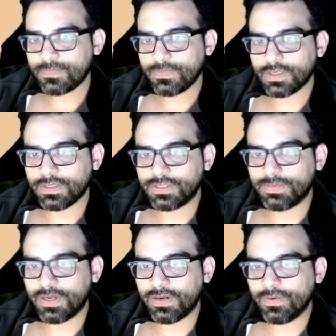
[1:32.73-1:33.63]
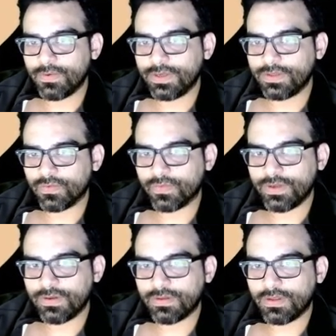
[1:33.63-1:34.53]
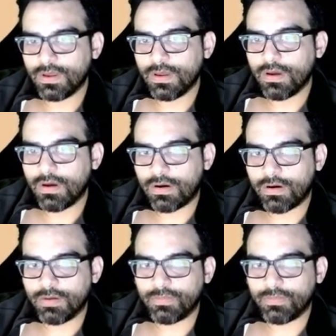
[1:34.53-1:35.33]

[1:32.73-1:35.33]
It is by ignoring the real harm